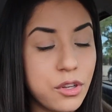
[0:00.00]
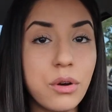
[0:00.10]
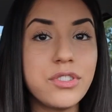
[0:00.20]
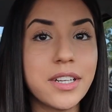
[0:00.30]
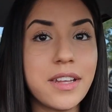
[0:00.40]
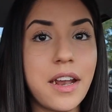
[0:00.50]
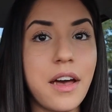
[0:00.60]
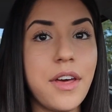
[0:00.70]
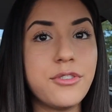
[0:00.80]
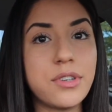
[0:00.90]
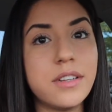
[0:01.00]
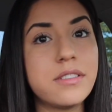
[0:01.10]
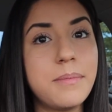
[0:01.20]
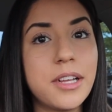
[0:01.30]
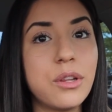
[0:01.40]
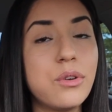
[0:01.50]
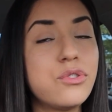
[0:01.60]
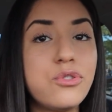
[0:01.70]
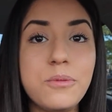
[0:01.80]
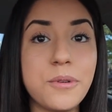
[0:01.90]
go check that out. I try to sell my
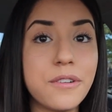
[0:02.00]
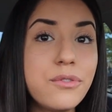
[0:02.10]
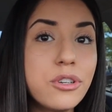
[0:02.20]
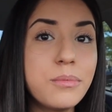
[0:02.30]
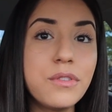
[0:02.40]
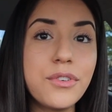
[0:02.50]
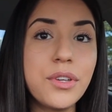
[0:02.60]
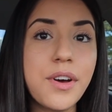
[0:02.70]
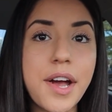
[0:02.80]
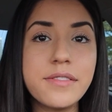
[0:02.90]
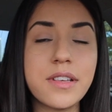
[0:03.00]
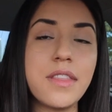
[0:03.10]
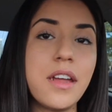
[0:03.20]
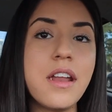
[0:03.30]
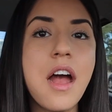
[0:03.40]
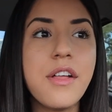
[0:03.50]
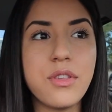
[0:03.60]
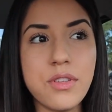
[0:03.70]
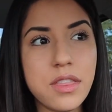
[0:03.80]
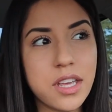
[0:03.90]
clothes super affordable for you guys. And then
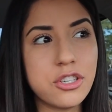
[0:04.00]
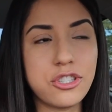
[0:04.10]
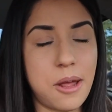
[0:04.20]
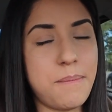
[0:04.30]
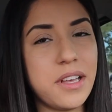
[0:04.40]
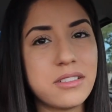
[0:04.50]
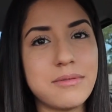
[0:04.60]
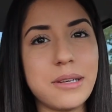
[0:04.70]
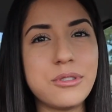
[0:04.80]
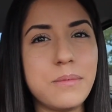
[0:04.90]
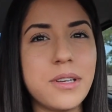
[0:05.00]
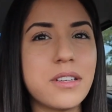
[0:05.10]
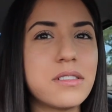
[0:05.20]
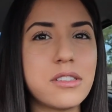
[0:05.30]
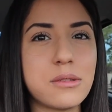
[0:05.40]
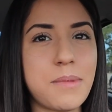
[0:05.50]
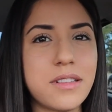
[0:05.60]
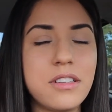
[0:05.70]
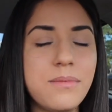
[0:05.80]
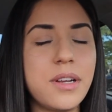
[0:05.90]
the only thing is shipping. Sometimes shipping is
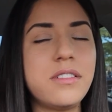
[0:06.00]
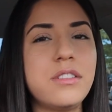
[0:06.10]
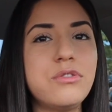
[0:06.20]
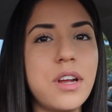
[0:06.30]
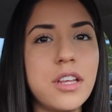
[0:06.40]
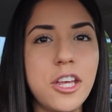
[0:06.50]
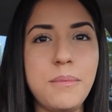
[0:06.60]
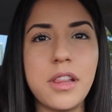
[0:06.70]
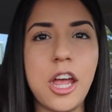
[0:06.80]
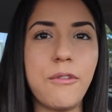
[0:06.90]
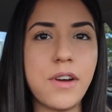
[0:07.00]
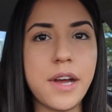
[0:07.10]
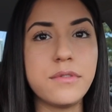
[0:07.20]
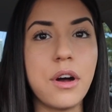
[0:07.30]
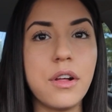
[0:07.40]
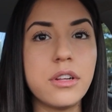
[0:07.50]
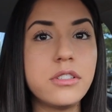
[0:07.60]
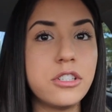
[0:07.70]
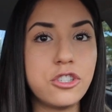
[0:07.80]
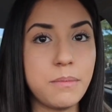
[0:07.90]
expensive, but I still try to keep it like
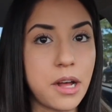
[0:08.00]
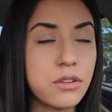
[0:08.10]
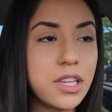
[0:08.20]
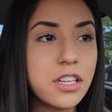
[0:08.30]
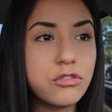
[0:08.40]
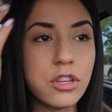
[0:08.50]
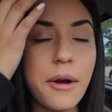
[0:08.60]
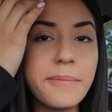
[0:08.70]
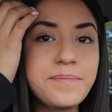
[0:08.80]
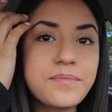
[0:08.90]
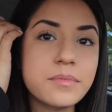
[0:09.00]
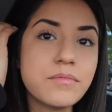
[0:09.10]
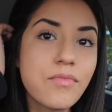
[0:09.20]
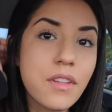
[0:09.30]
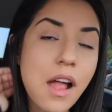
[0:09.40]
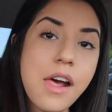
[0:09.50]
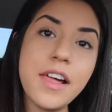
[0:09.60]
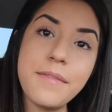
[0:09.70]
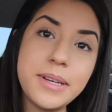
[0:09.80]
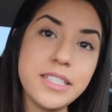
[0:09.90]
$5 to ship out things. So I'll
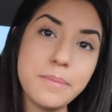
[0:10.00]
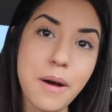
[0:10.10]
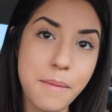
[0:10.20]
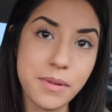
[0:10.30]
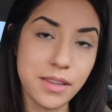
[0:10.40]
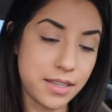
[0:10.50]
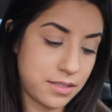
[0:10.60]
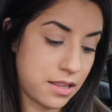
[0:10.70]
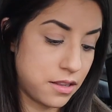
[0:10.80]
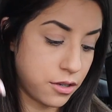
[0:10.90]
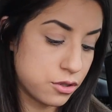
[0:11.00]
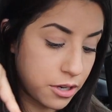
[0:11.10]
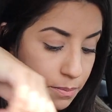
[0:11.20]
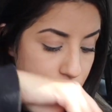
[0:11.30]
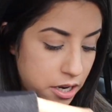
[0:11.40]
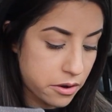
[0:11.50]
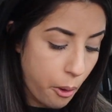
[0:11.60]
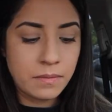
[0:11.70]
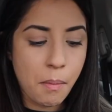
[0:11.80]
have my Depop linked in the description.